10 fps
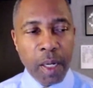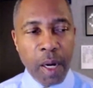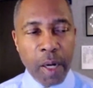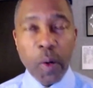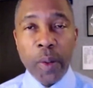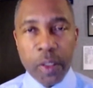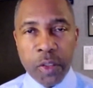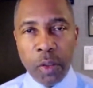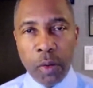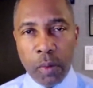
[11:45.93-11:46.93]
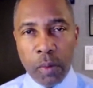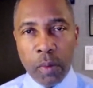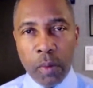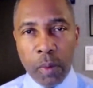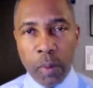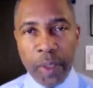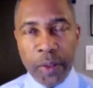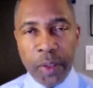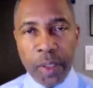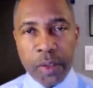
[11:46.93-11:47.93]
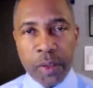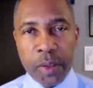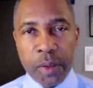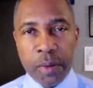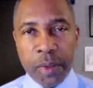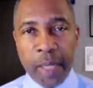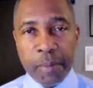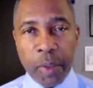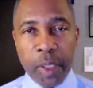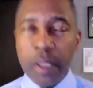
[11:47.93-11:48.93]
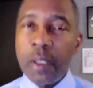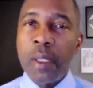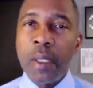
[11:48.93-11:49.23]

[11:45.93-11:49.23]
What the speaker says: are going to do with this debris